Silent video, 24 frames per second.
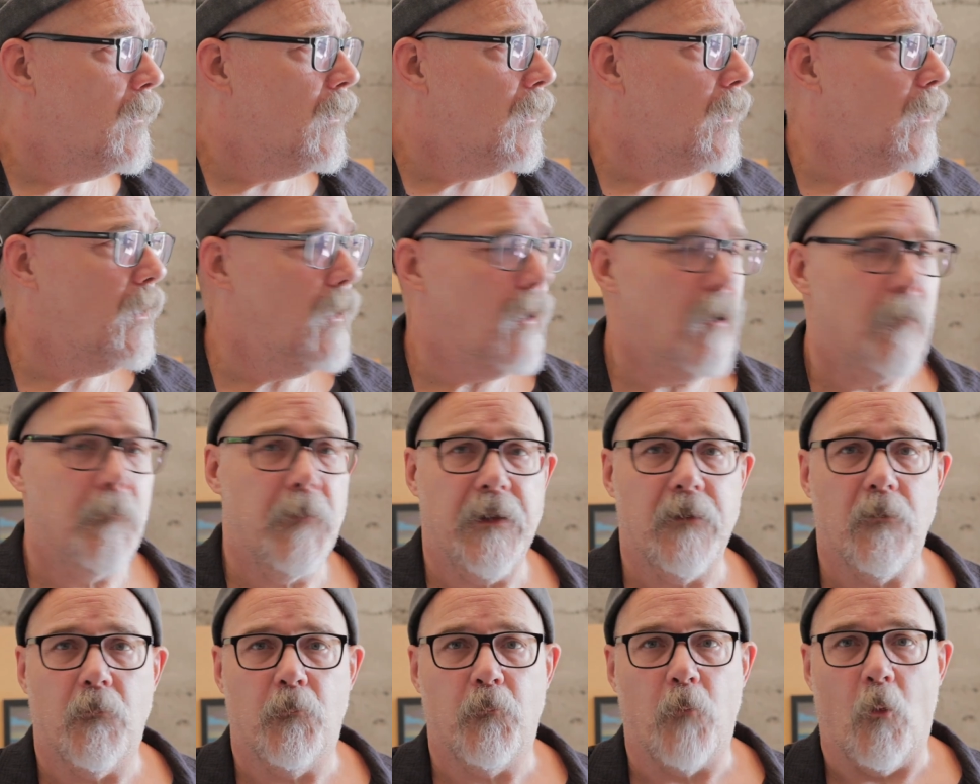I
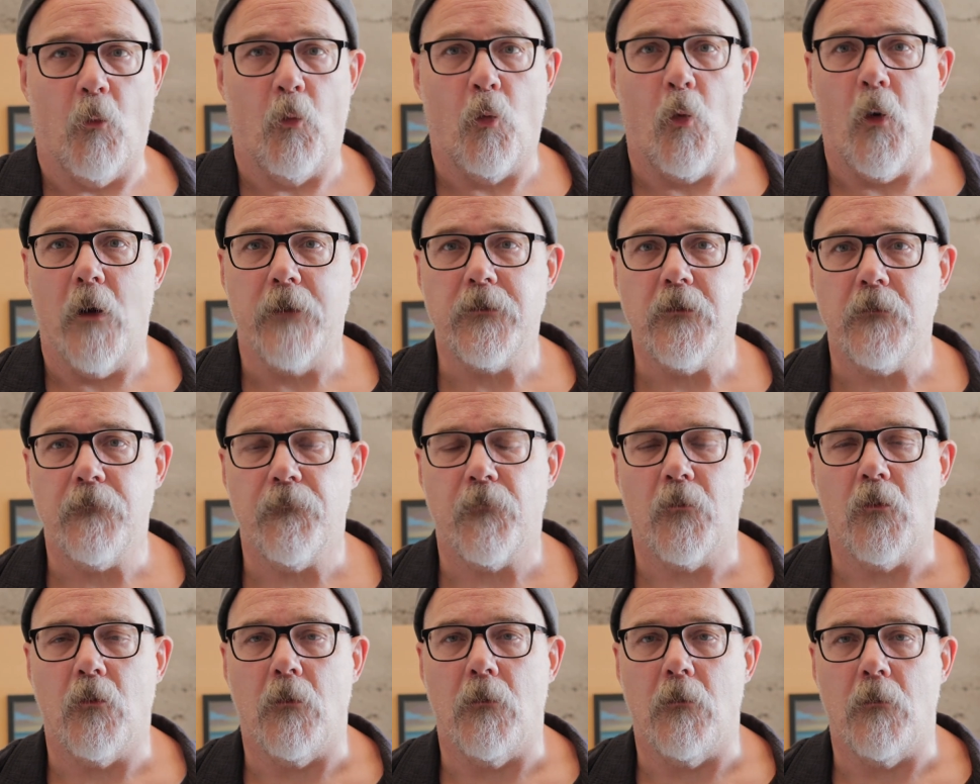made a
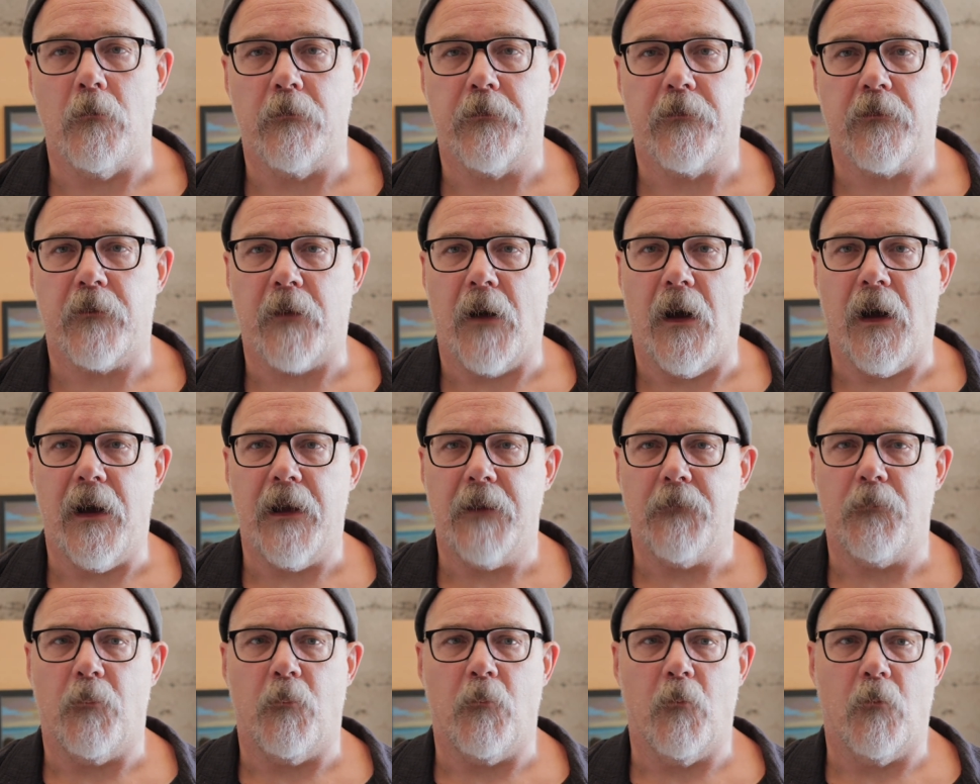wonderful
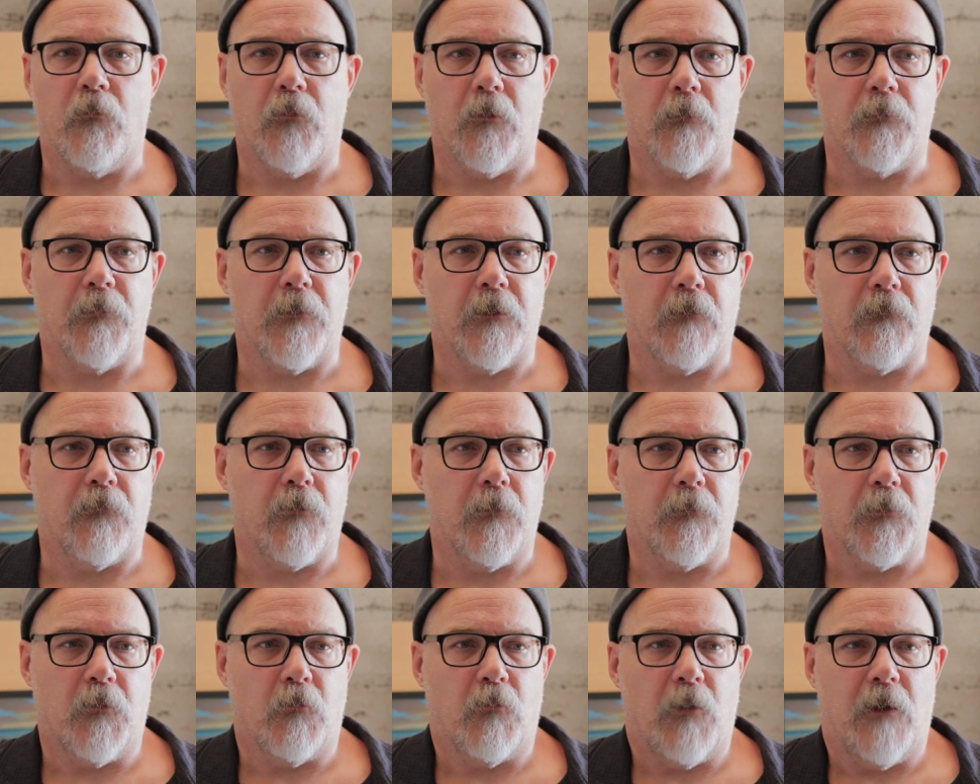sky from
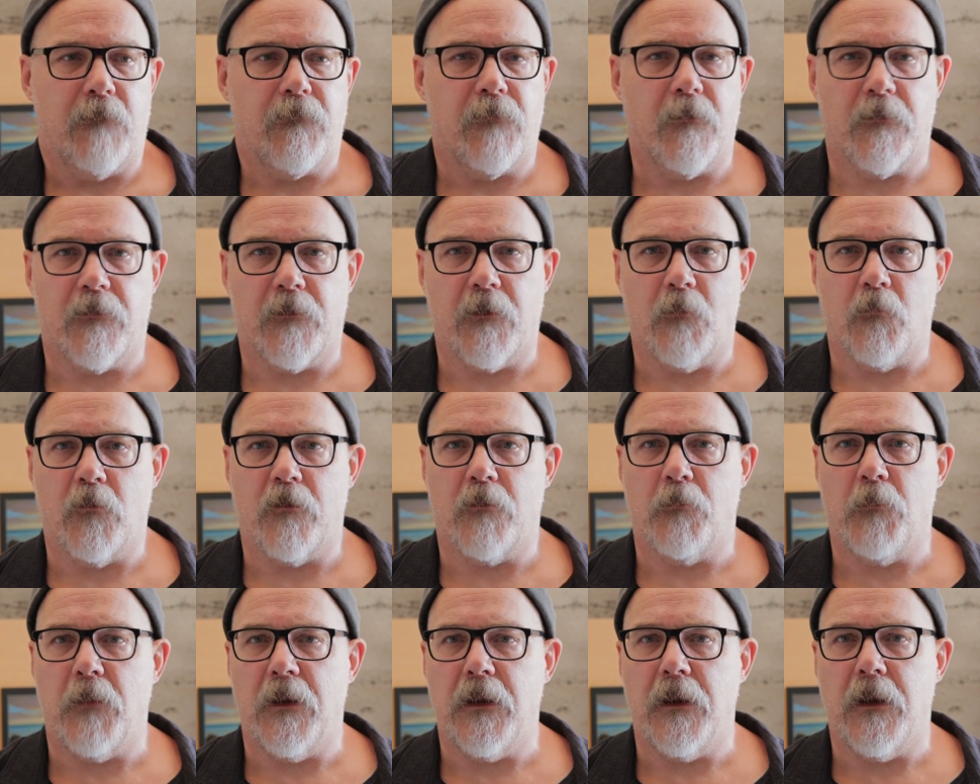the reference that
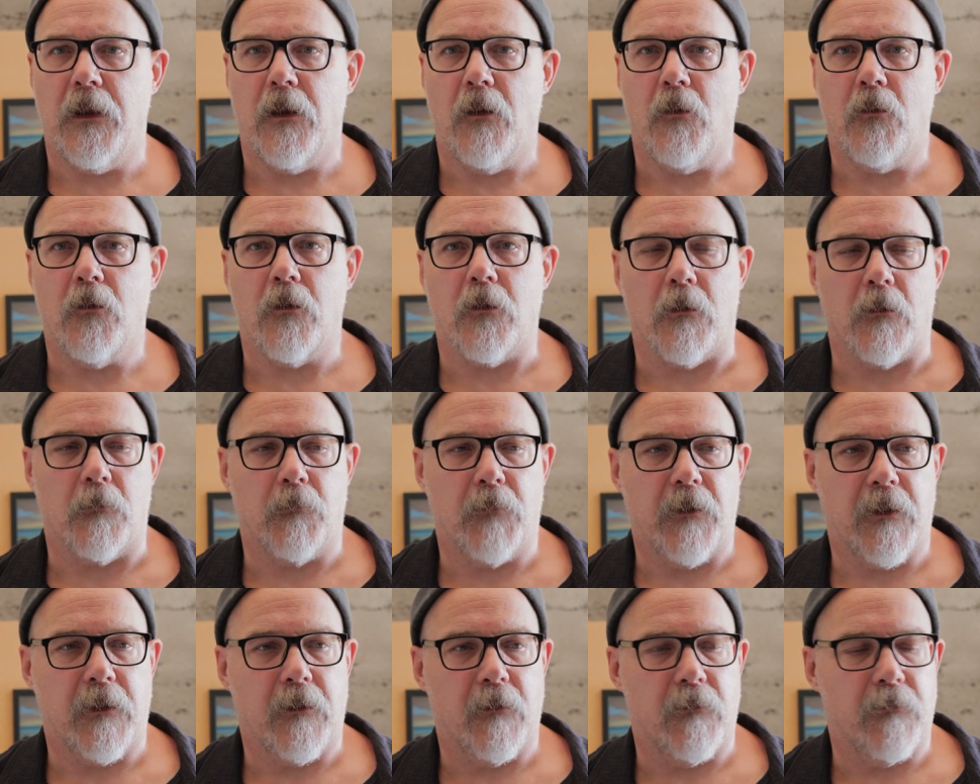was mediocre,
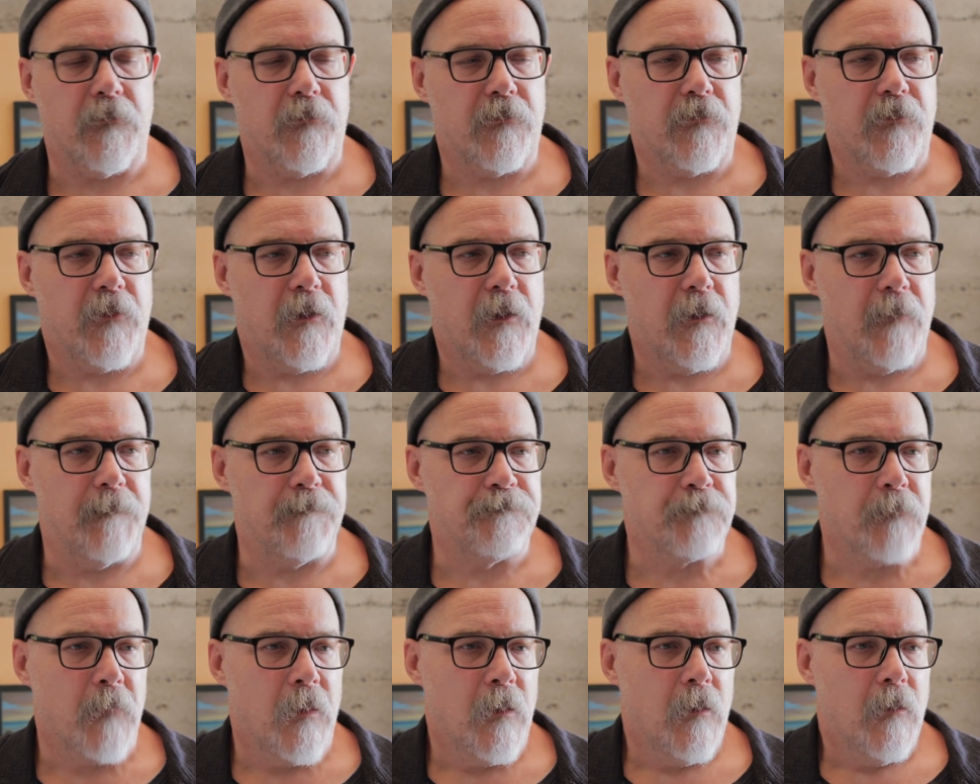because,
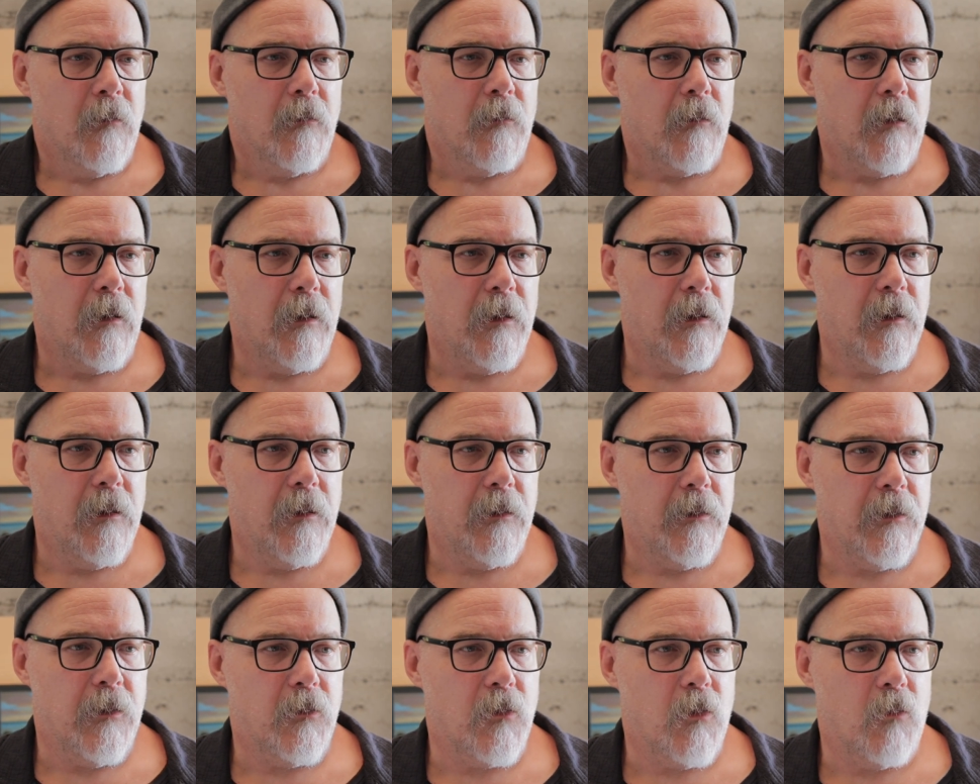
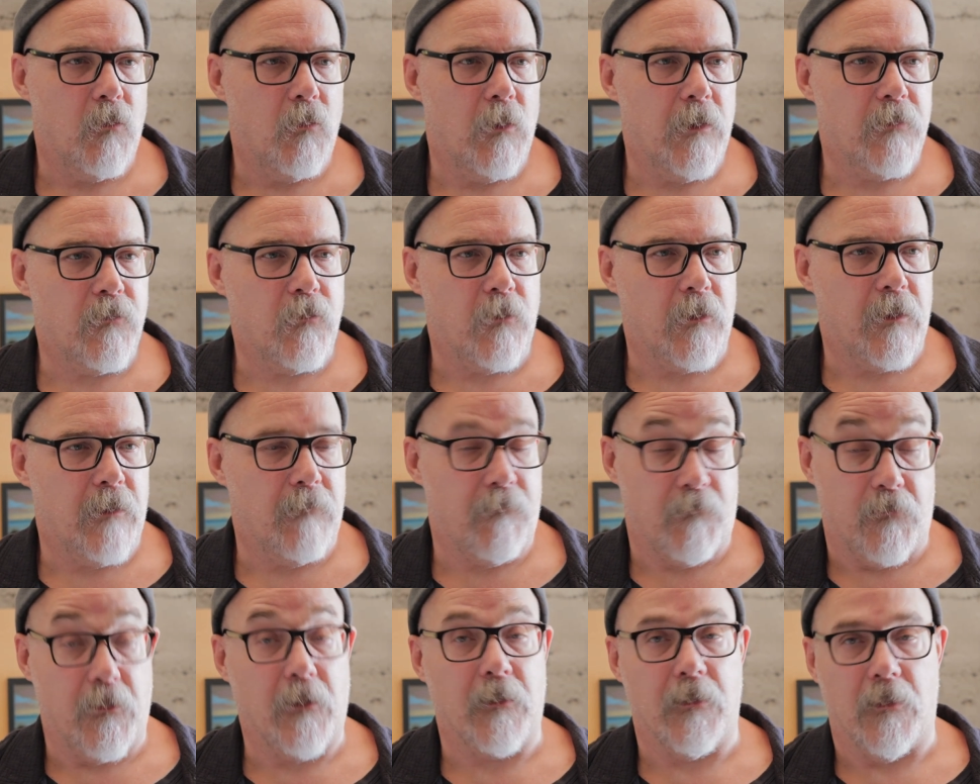you know,
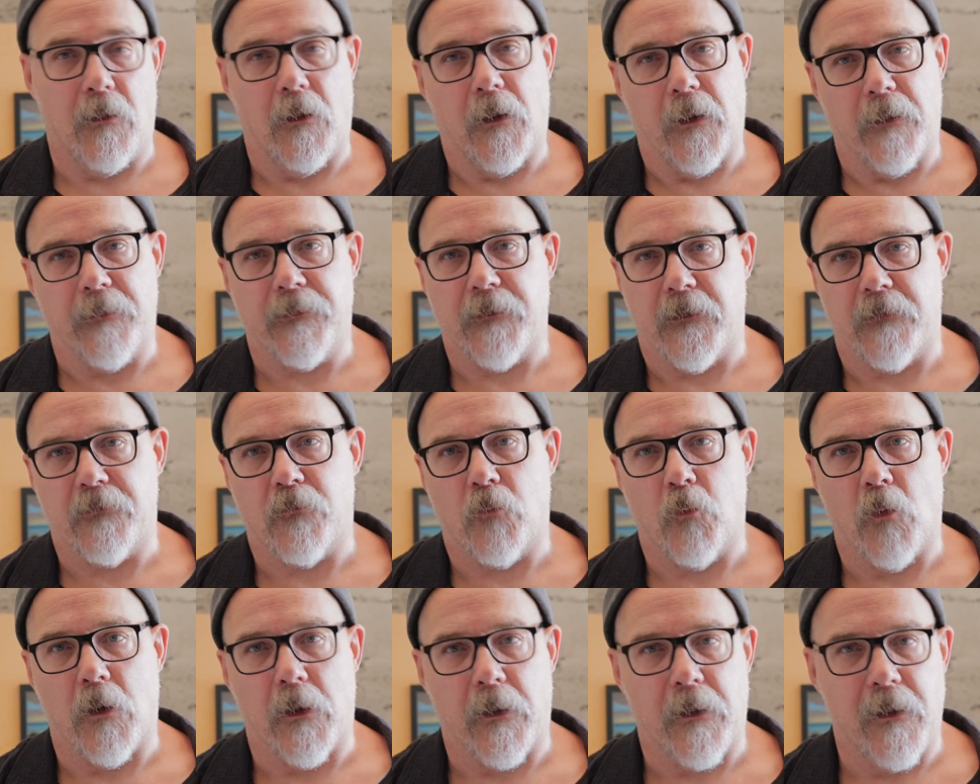I've done a lot.
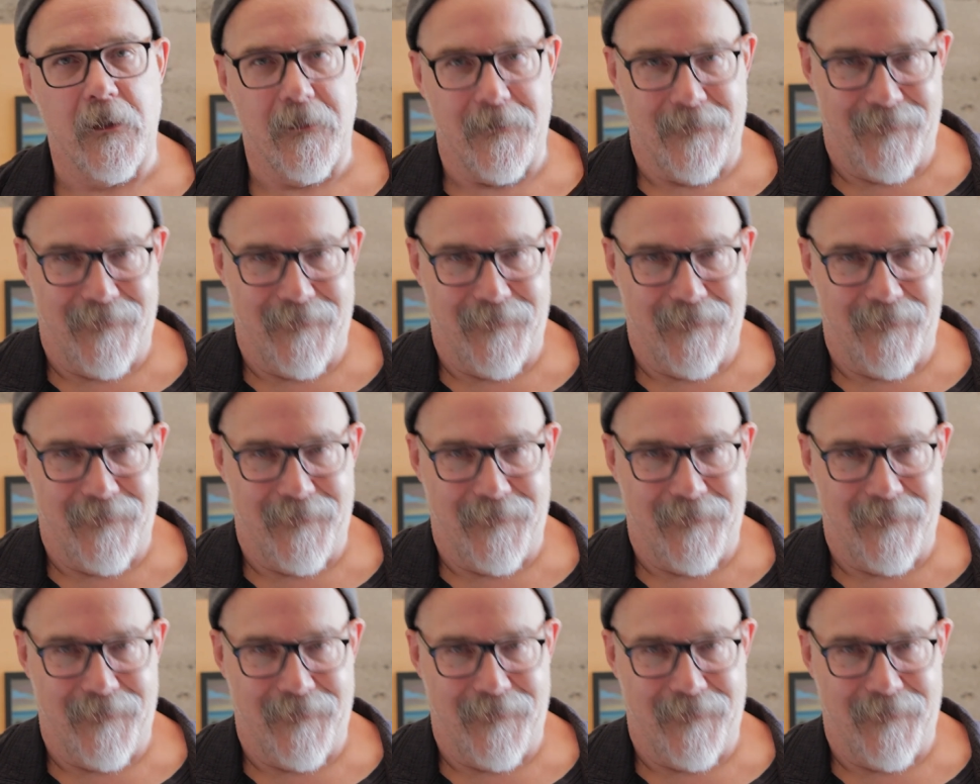That's why.